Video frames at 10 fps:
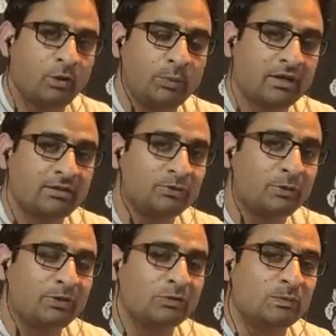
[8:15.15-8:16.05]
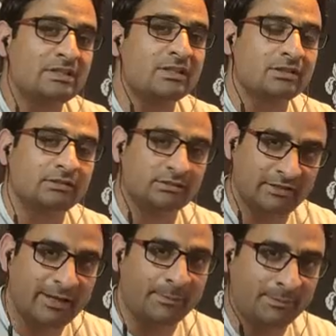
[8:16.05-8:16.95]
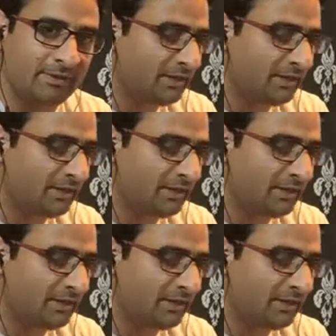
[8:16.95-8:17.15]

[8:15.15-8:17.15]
we are not going to visit them.